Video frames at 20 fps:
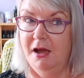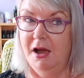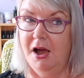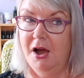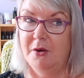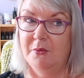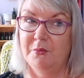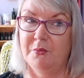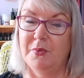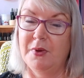
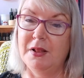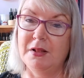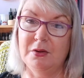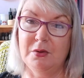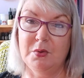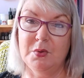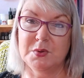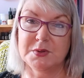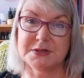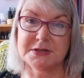I will
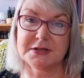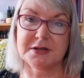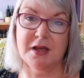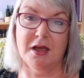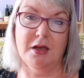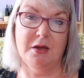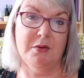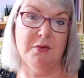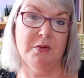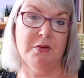
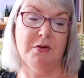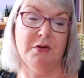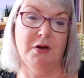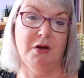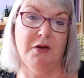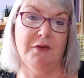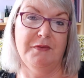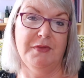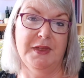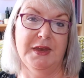also,
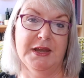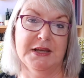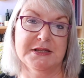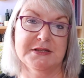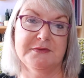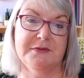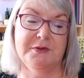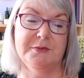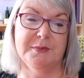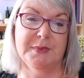over the
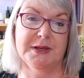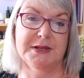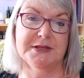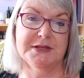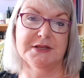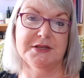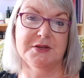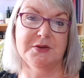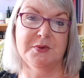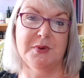next few
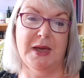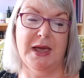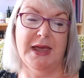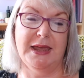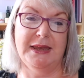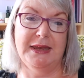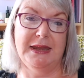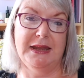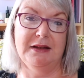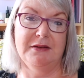months, do a
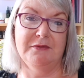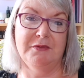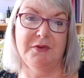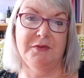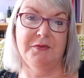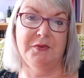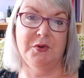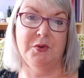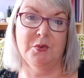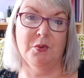needle
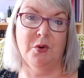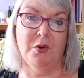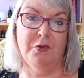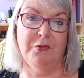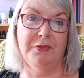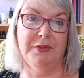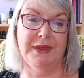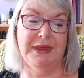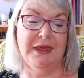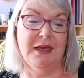review
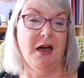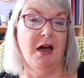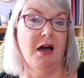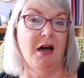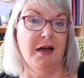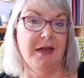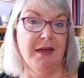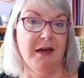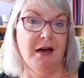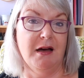on the
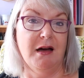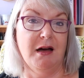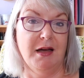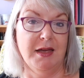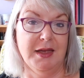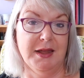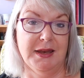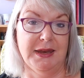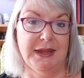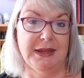
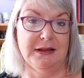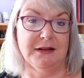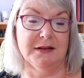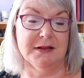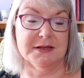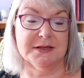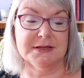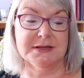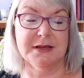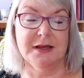HiyaHiya
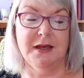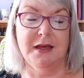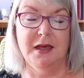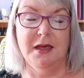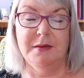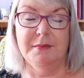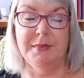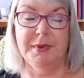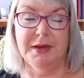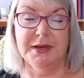needles
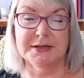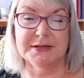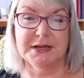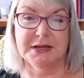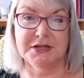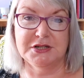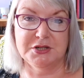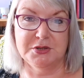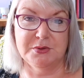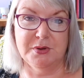because I
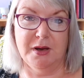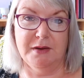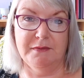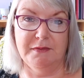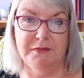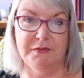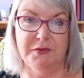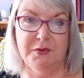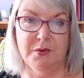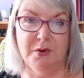do have a
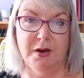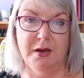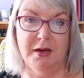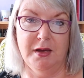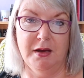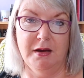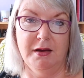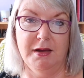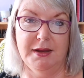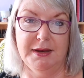few
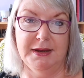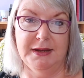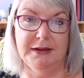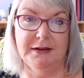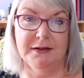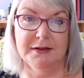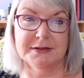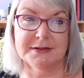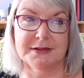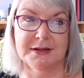HiyaHiya
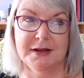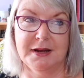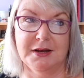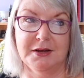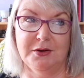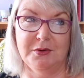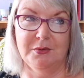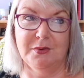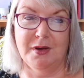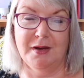needles and I
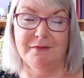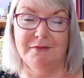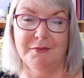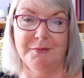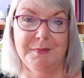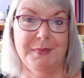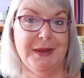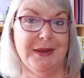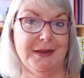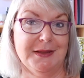do have
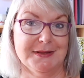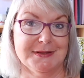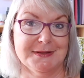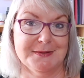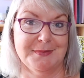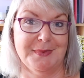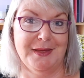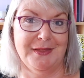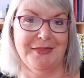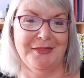opinions
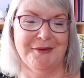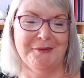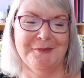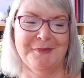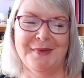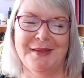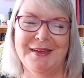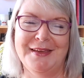about them.